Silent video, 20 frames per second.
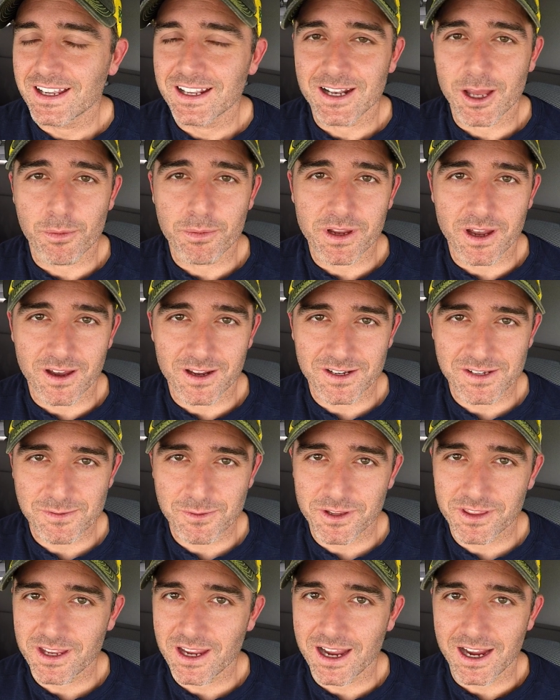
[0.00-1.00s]
I'll be honest
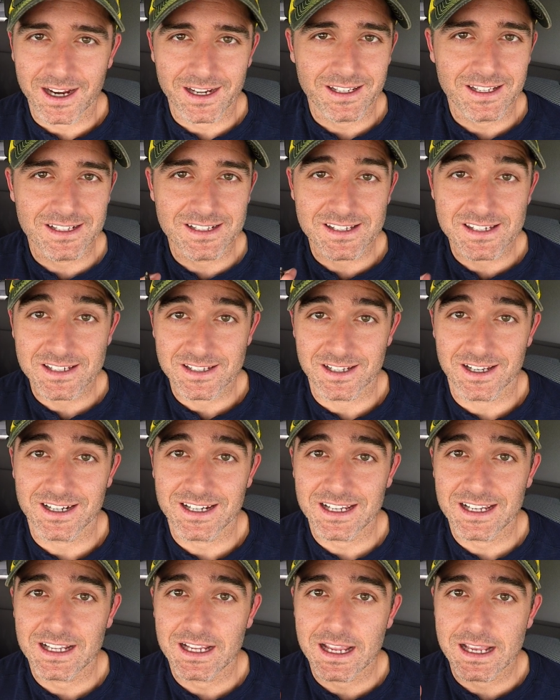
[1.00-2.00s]
with you, I didn't
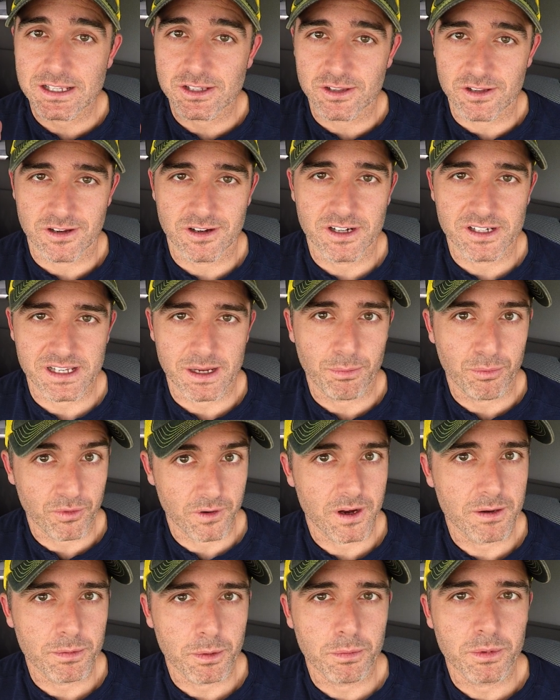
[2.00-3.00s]
study as long as I
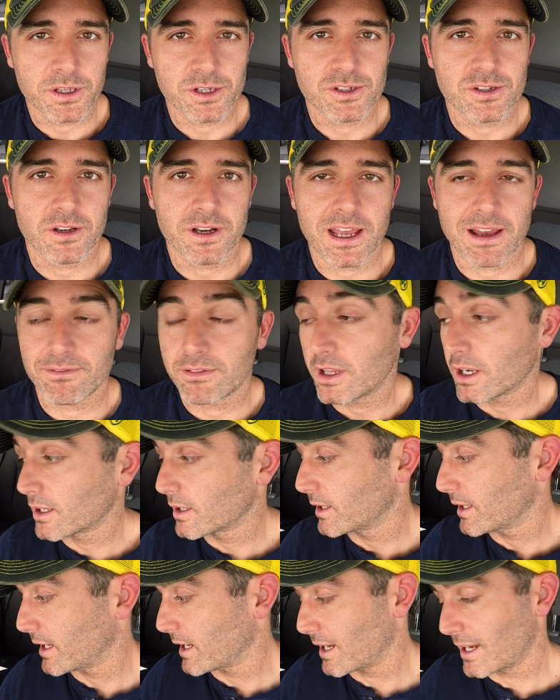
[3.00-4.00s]
probably should have.
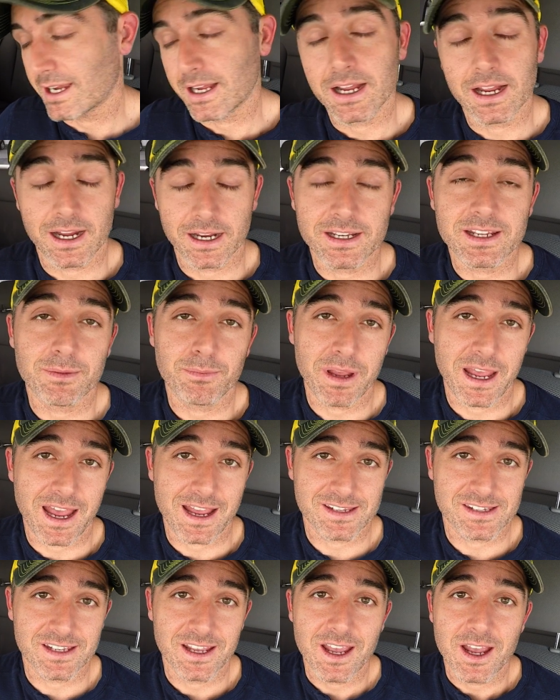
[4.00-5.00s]
Luckily, I did
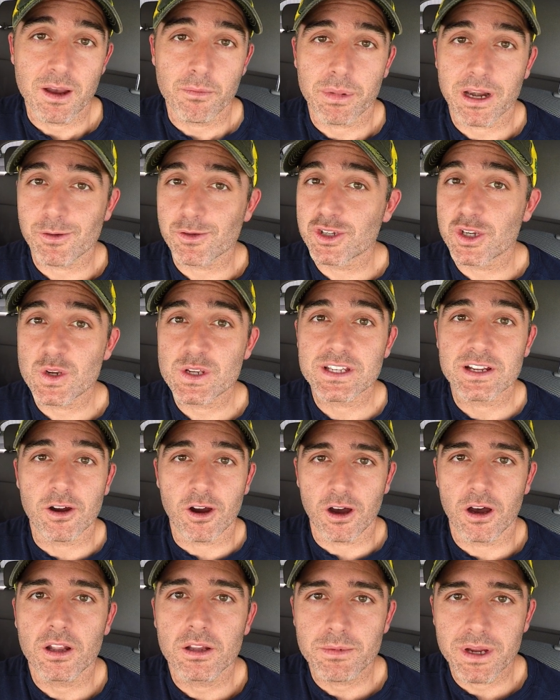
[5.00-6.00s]
pass. But I was using
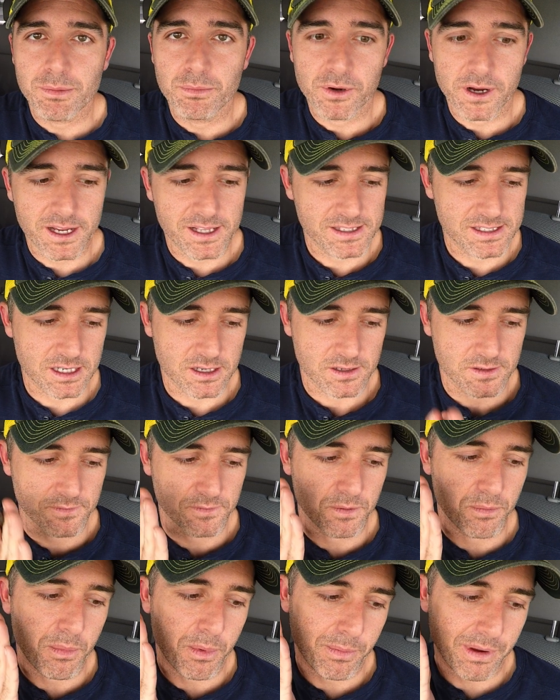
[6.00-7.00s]
all of my brain cells
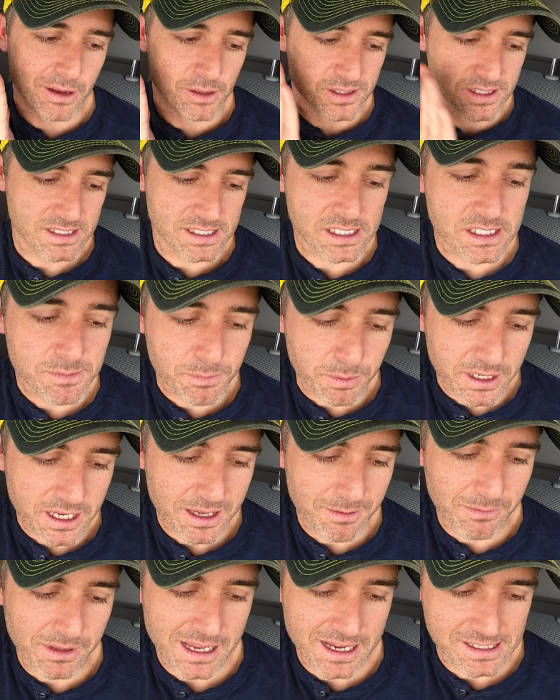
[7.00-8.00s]
from about 6
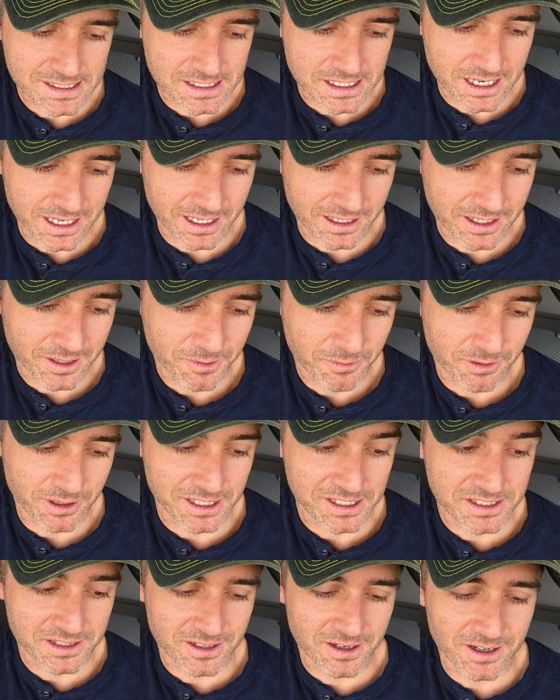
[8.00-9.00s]
p.m. last night when I
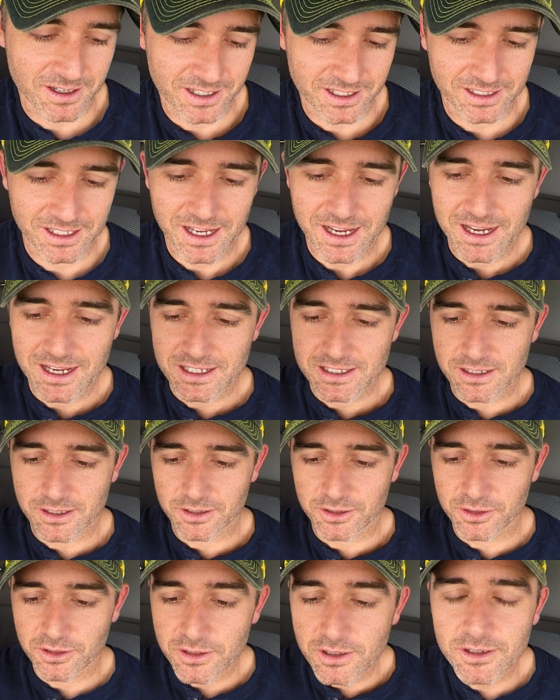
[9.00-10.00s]
started till
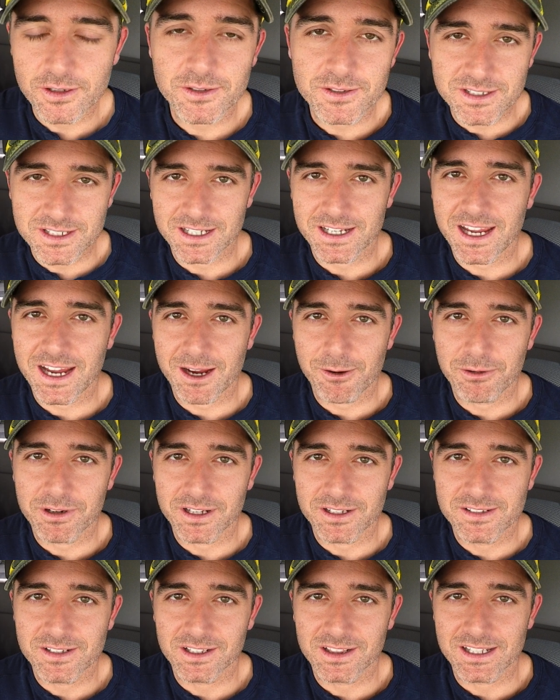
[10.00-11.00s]
noon today when
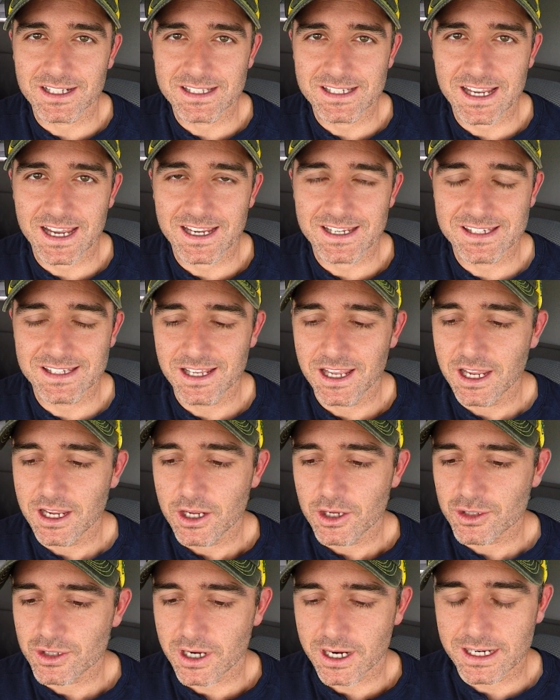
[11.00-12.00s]
I took the test,
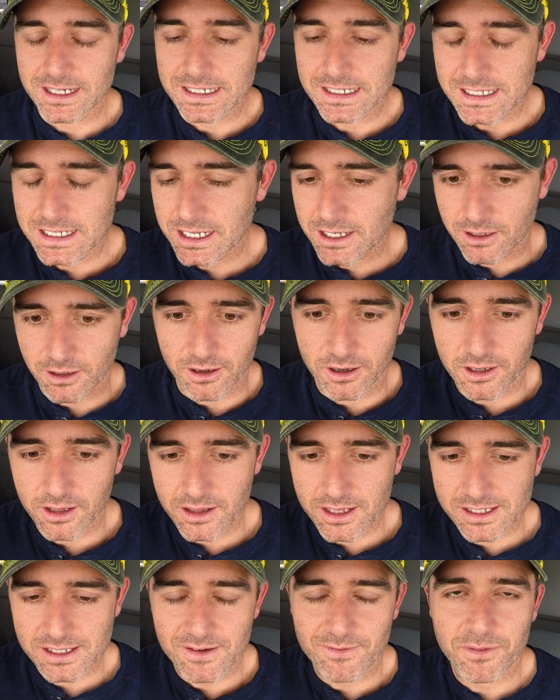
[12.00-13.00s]
trying to get all of
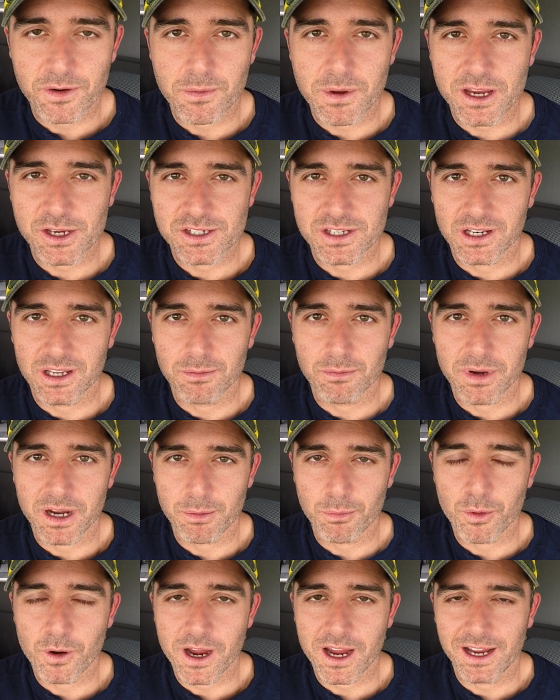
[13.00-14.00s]
this information in my
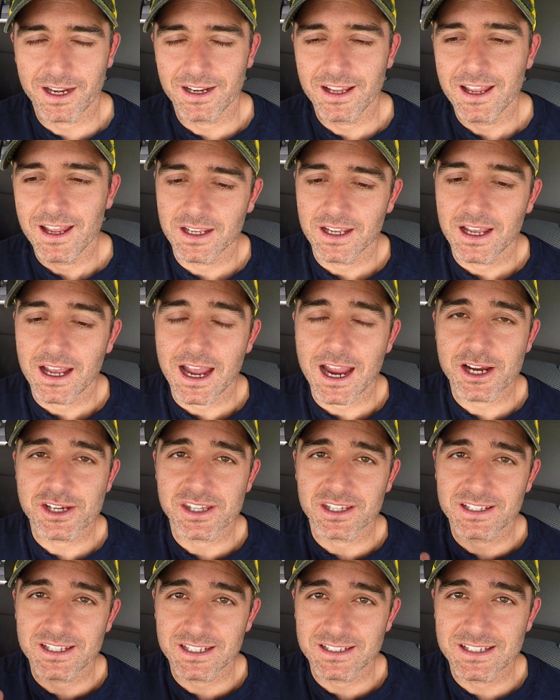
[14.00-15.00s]
brain. I
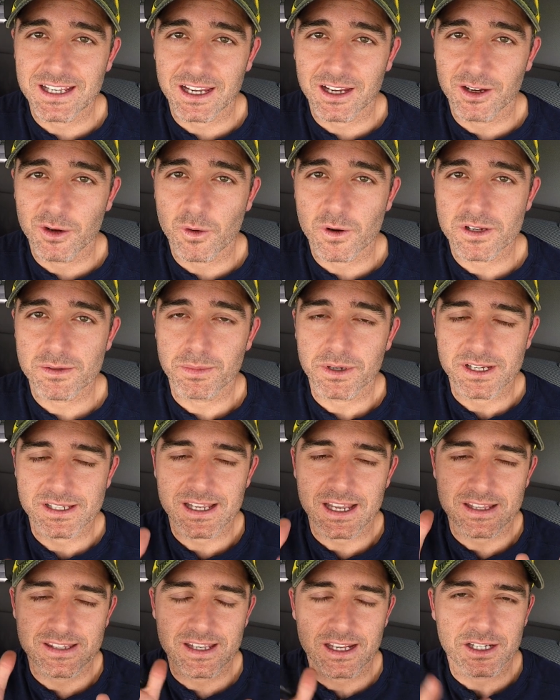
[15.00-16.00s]
actually did take a course because
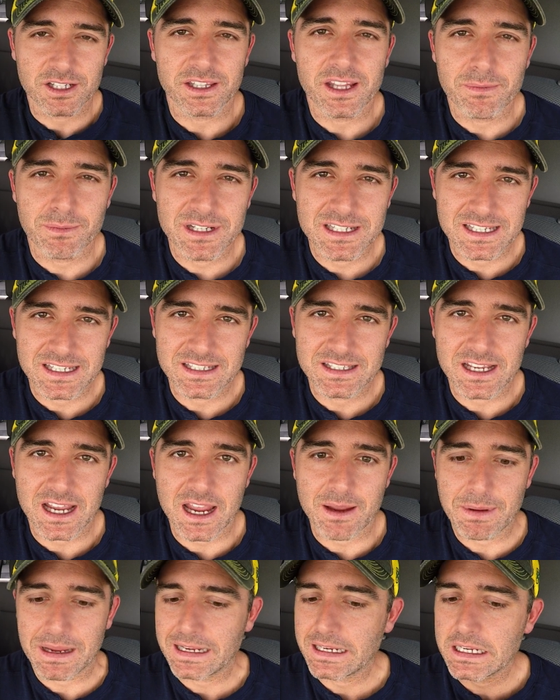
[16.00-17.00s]
I had such limited
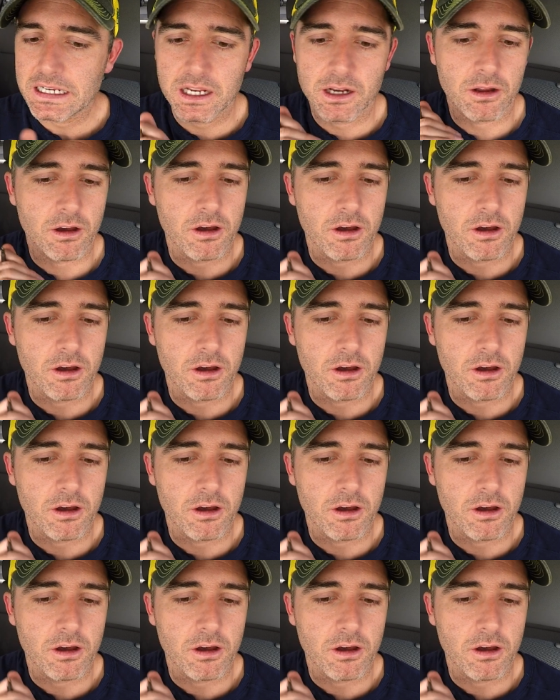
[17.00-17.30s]
time. I needed